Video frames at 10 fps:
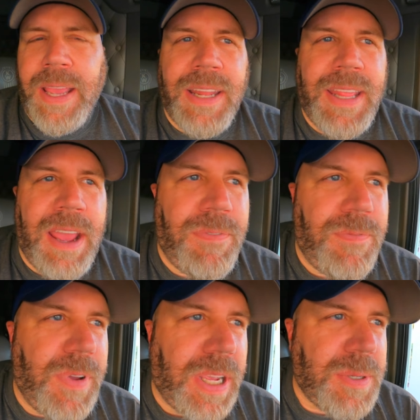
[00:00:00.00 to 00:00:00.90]
got that
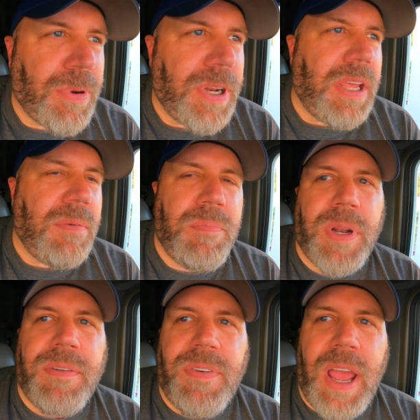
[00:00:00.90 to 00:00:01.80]
fixed pretty
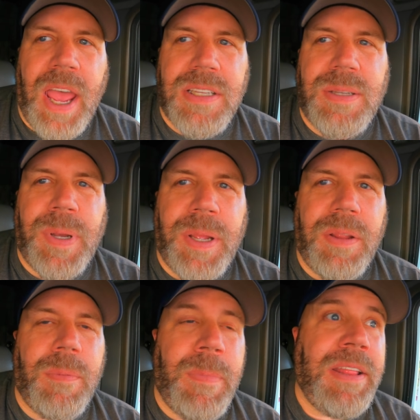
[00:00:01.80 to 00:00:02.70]
fast, but
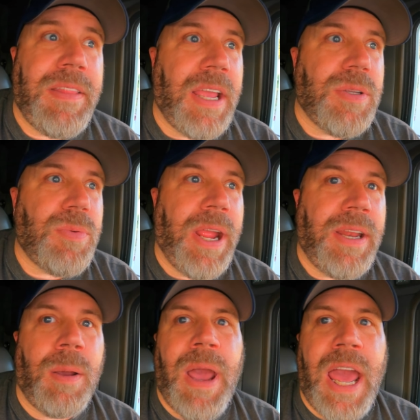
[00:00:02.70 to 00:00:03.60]
the main thing is
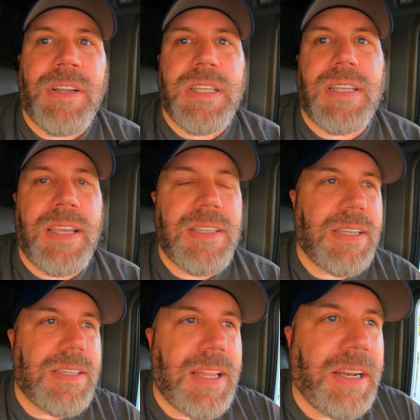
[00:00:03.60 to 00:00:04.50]
waiting on batteries, the
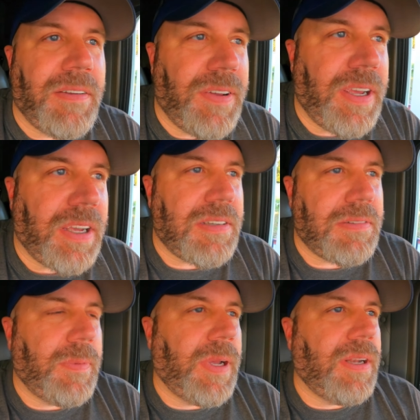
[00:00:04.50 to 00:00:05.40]
easiest thing to fix,
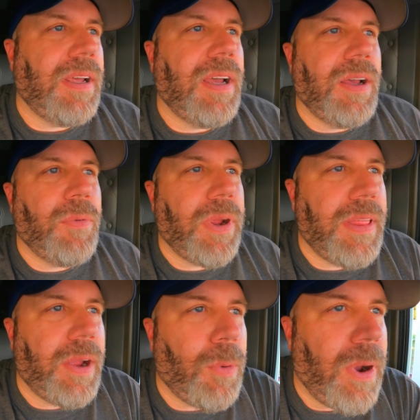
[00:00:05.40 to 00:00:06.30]
but we're
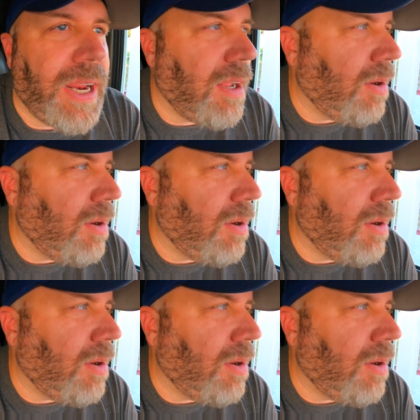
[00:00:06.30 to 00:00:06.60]
there waiting